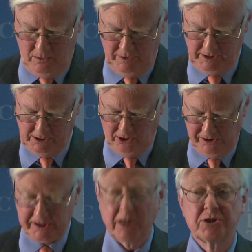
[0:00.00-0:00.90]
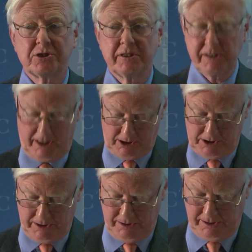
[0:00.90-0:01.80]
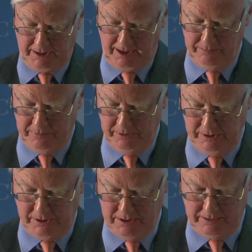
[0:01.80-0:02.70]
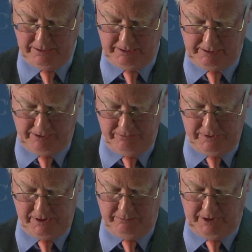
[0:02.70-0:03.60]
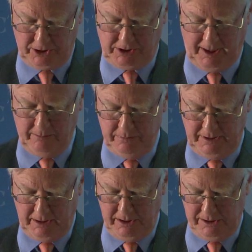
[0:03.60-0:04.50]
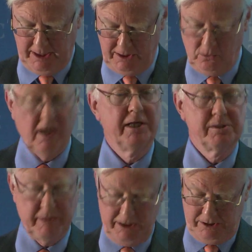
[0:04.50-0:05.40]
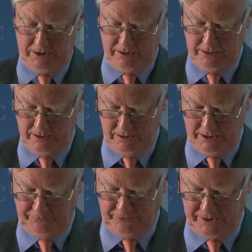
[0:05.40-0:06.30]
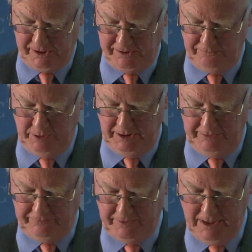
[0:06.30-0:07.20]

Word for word: We can call such transactions gambles on the grounds that much gambling is likewise based on differences of belief,